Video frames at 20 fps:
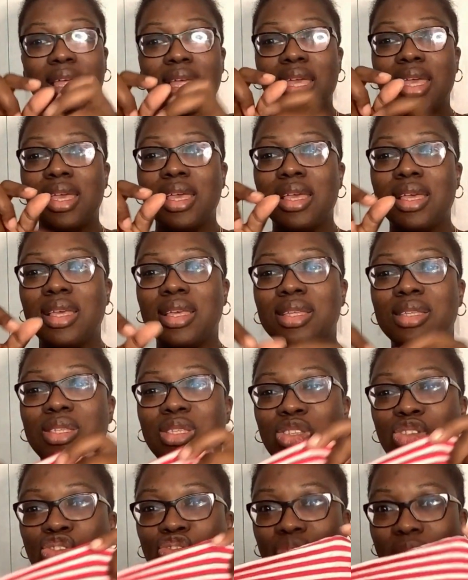
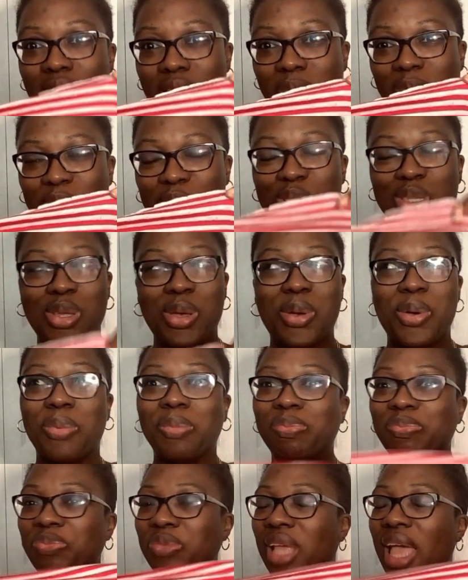is striped.
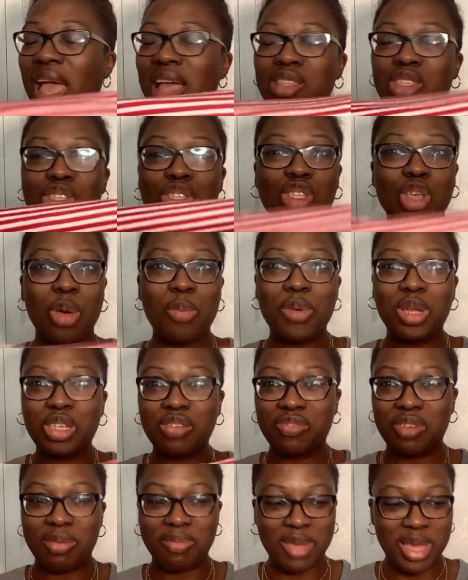So had so much
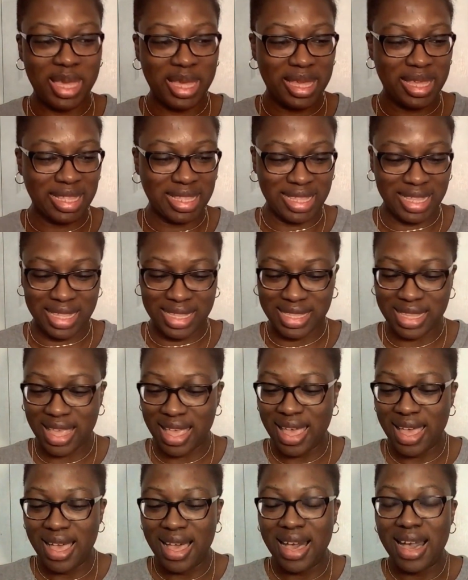fun making this.
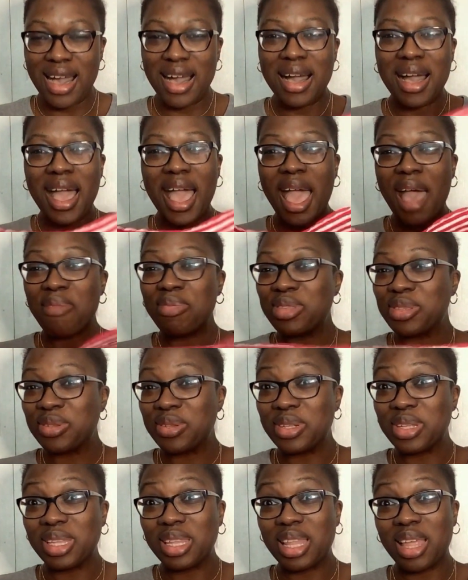
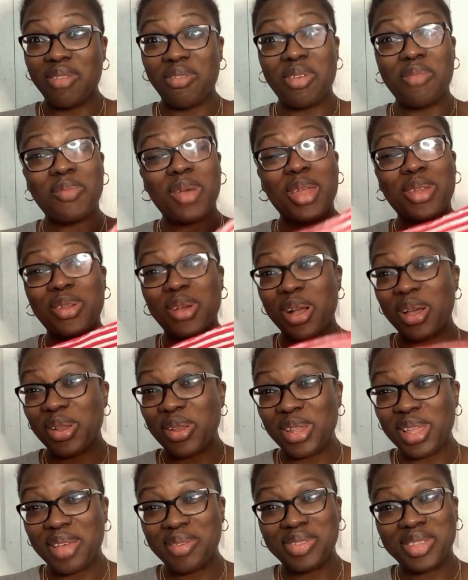Absolutely love it. My daughter
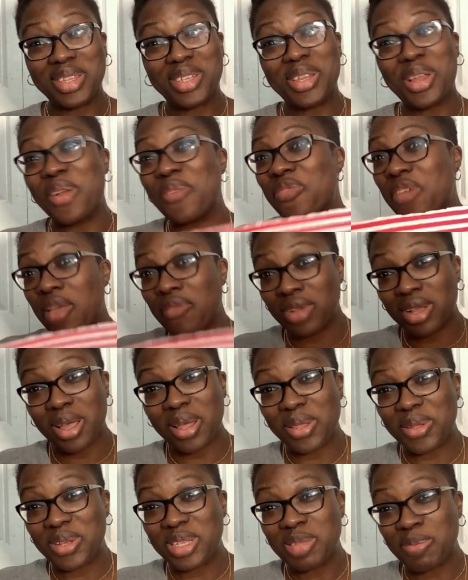loves it. Her favorite
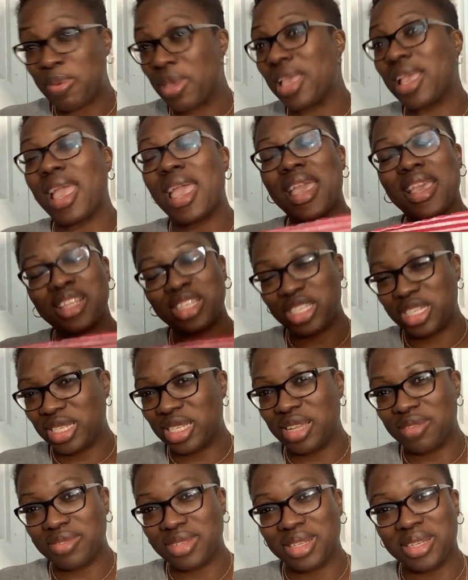color is pink and she
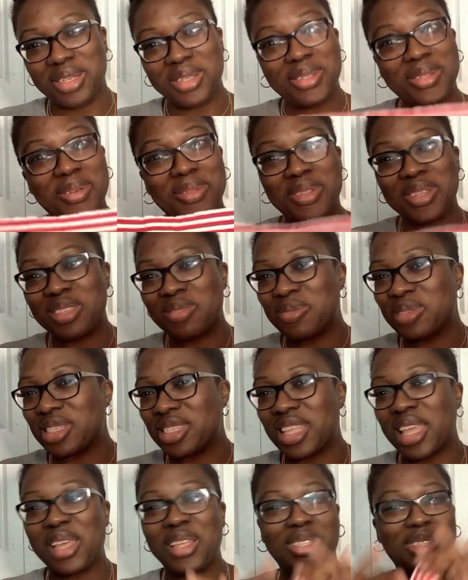loves hoodies. So this was
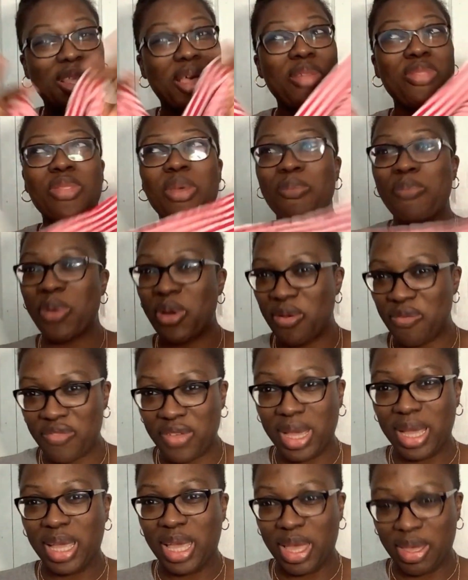the
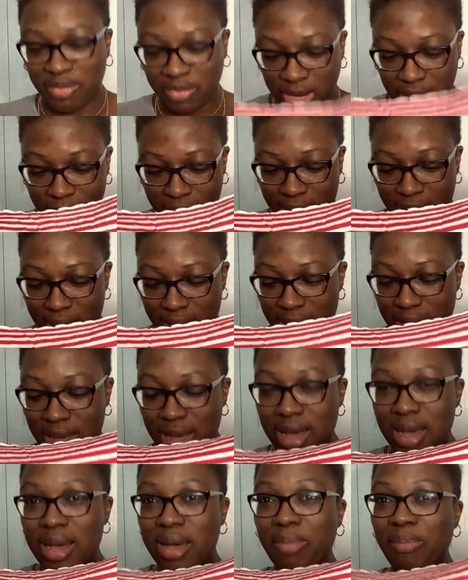perfect gift
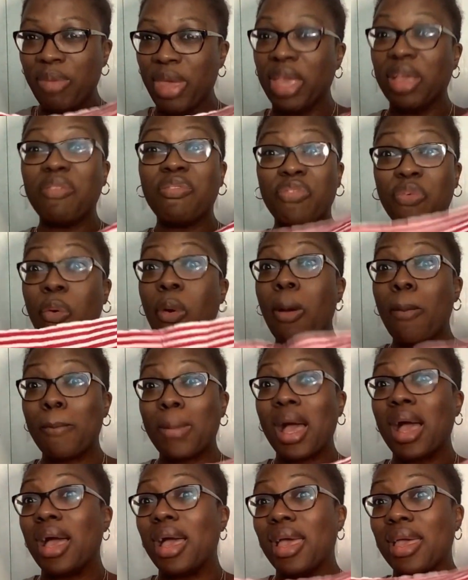make for
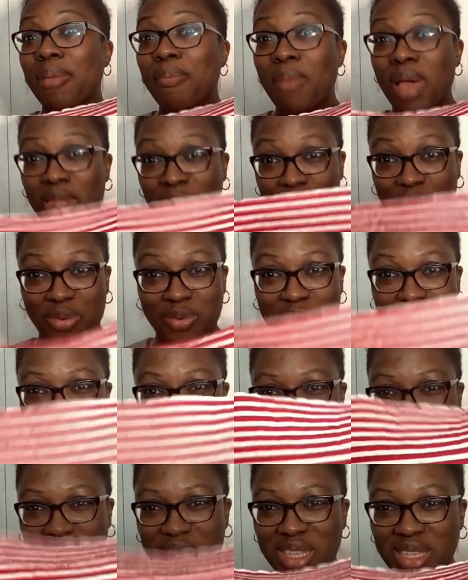my little one.
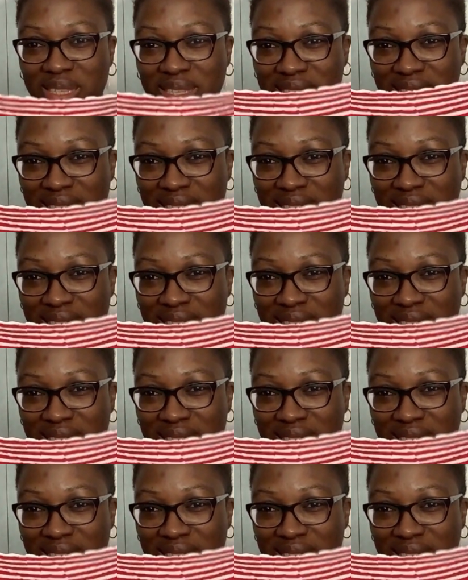So this